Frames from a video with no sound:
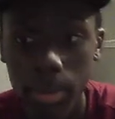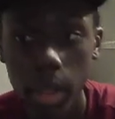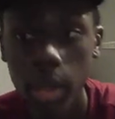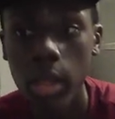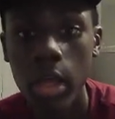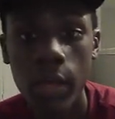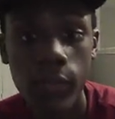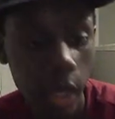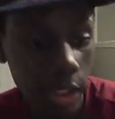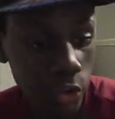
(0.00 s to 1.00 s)
But
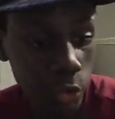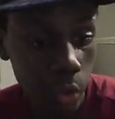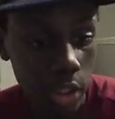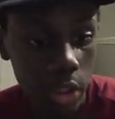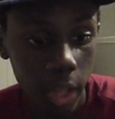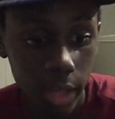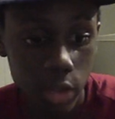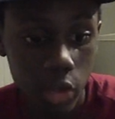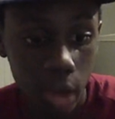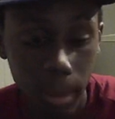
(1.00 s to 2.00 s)
if you guys enjoy these, like,
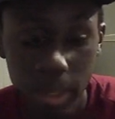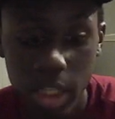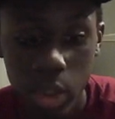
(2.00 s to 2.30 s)
subscribe, help me get to